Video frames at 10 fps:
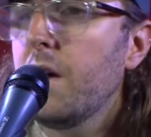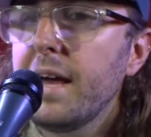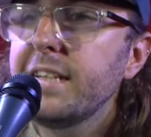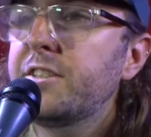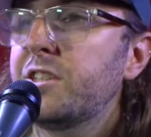
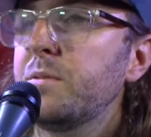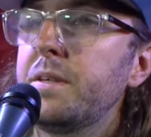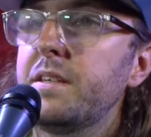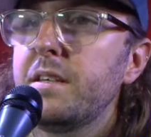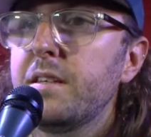and she'll
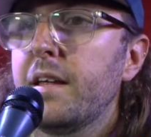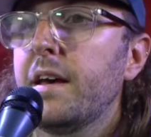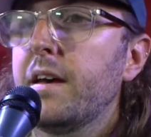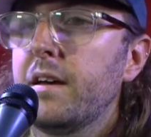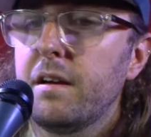be
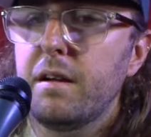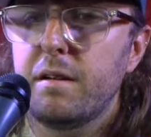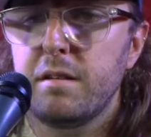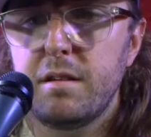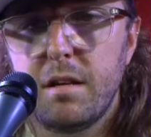there
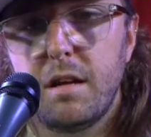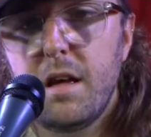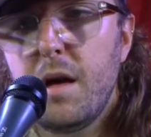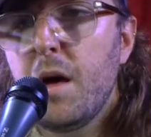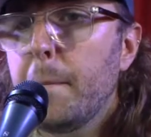
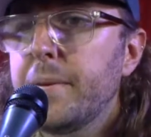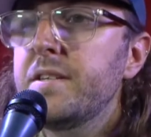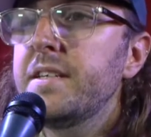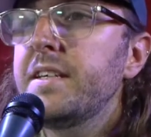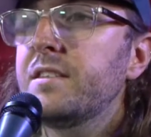
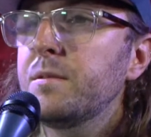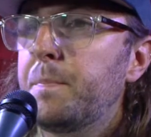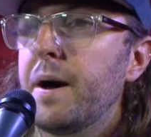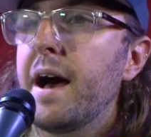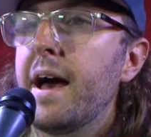beneath the
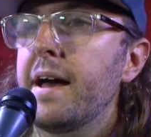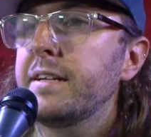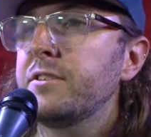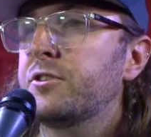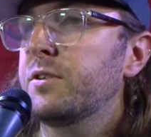
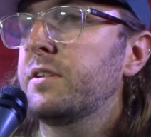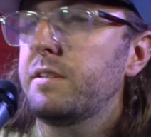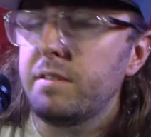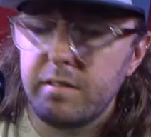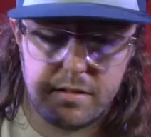pine tree.
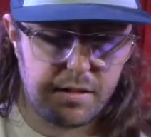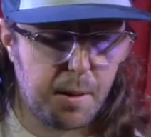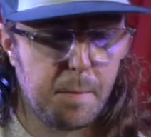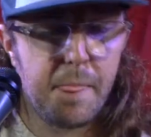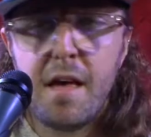
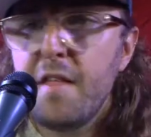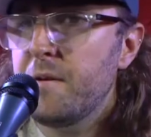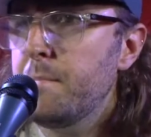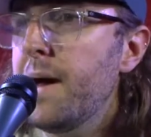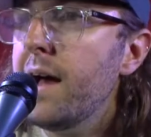
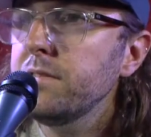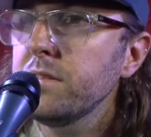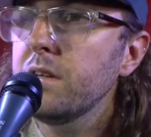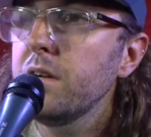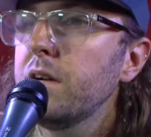The mountain
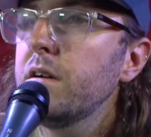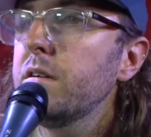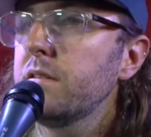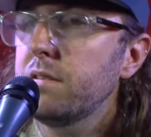girl